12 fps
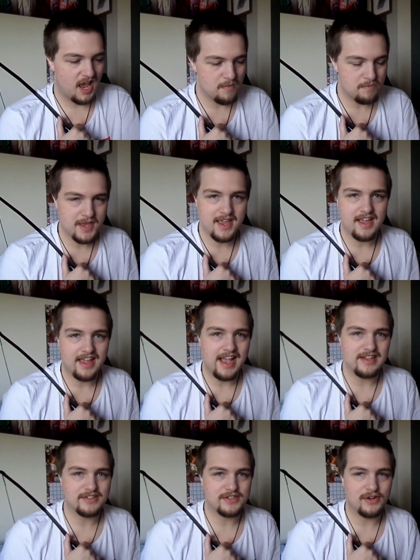be
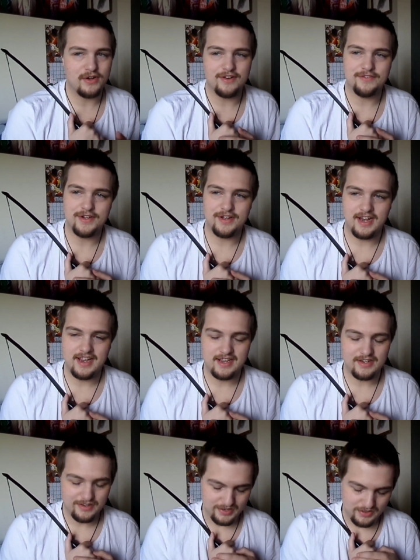against Oliver, like,
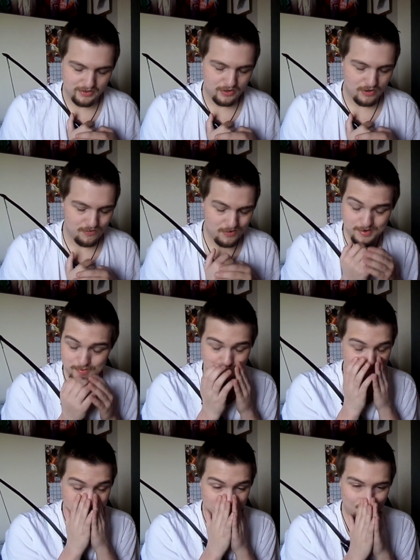in in the courtroom. It
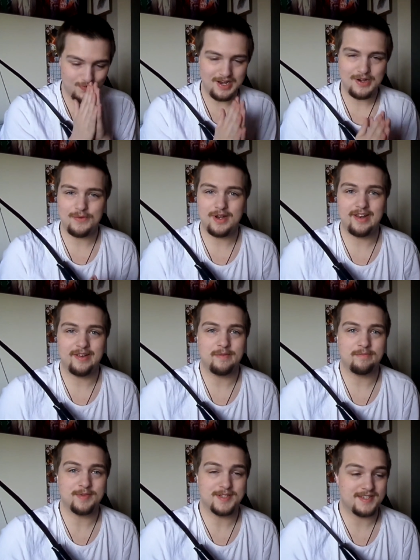was just really, really
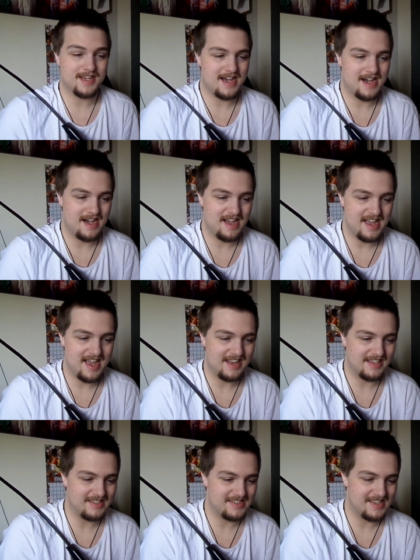bizarre,
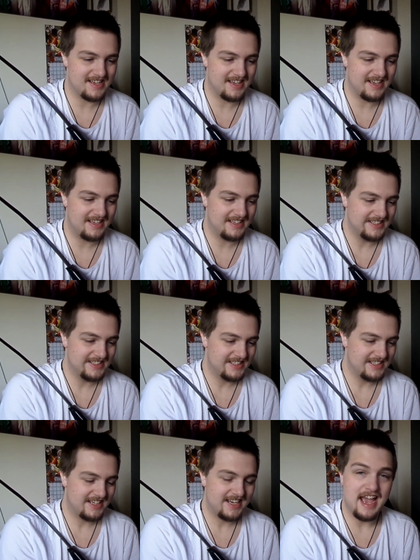and uh
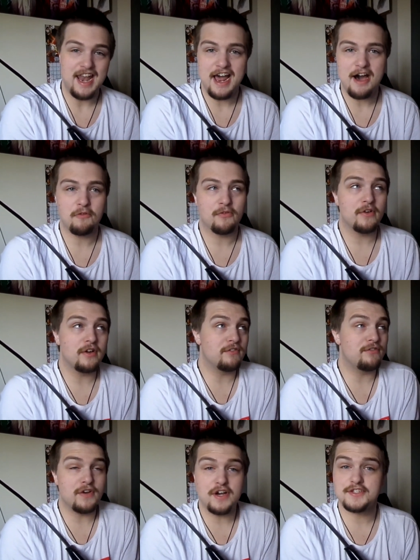yeah, now
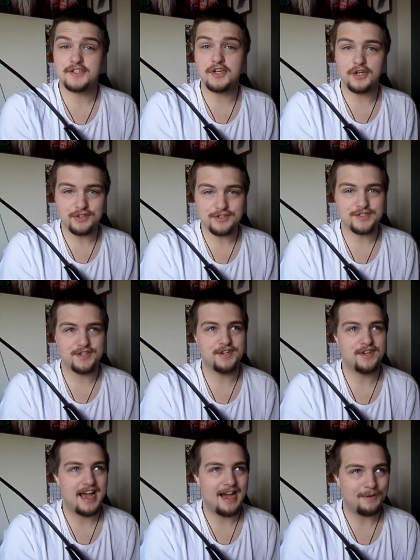first Coulson,
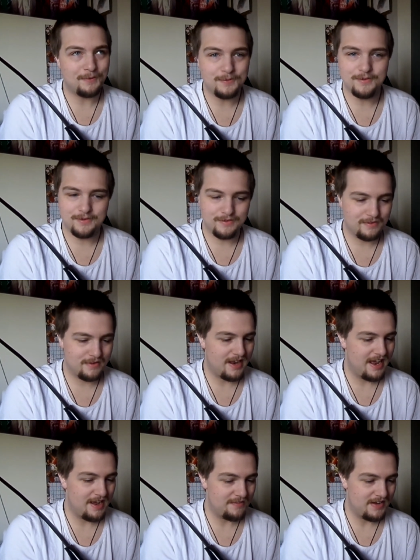now
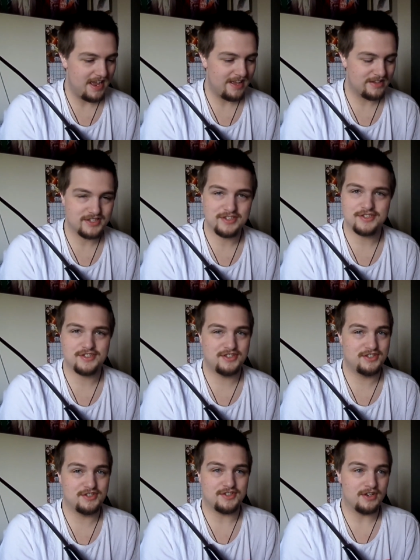um Hale. She just
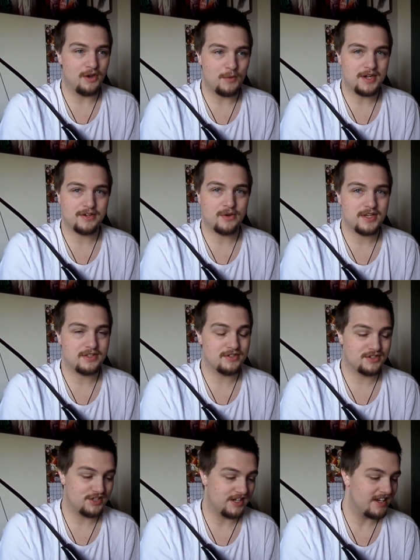doesn't know when to quit,
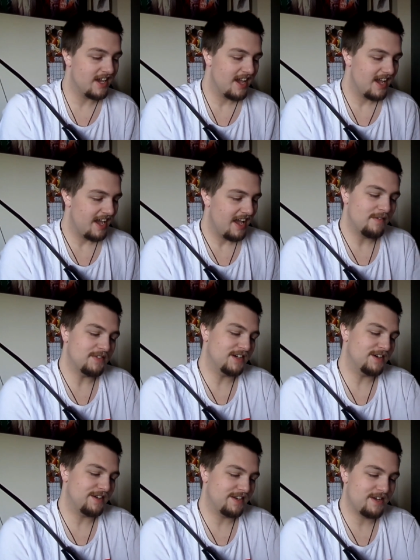does she?
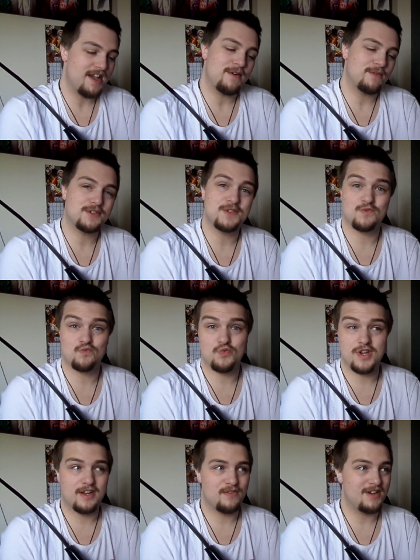But yeah, it was just
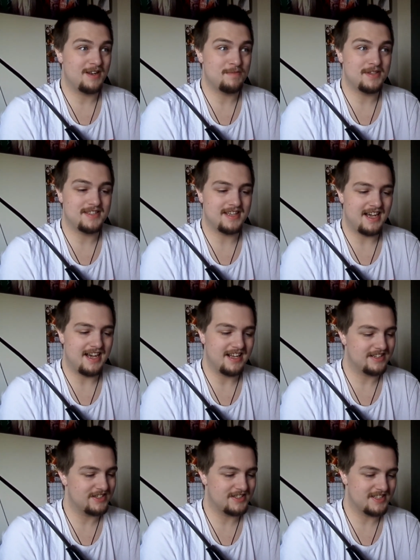really, really bizarre
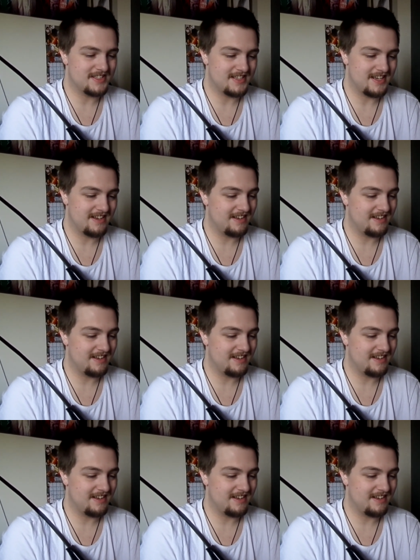just to see.